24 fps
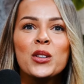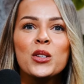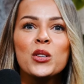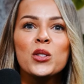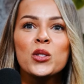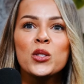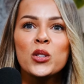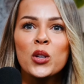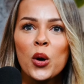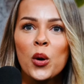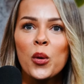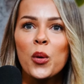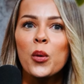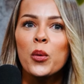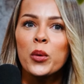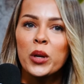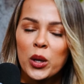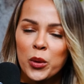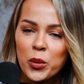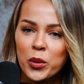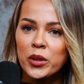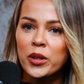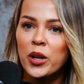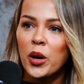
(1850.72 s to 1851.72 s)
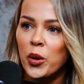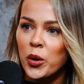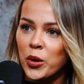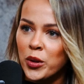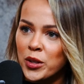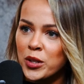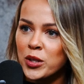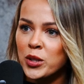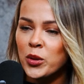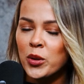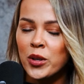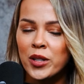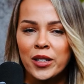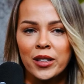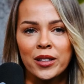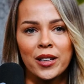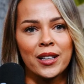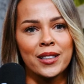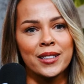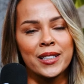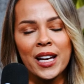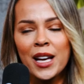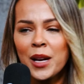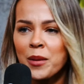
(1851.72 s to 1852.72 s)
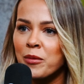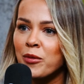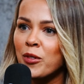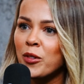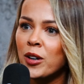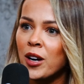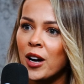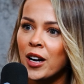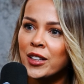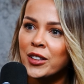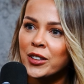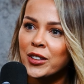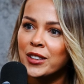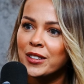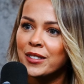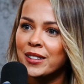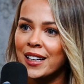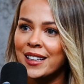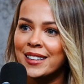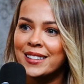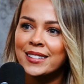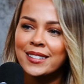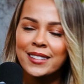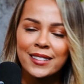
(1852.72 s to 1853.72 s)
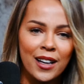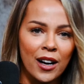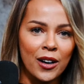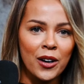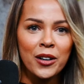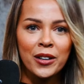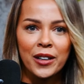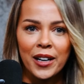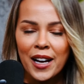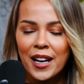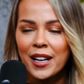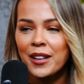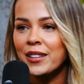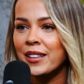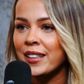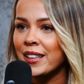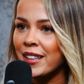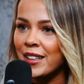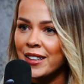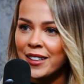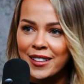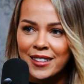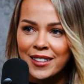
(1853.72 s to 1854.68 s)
So you would go to the store and you're like, damn, 400? Like, all right, here,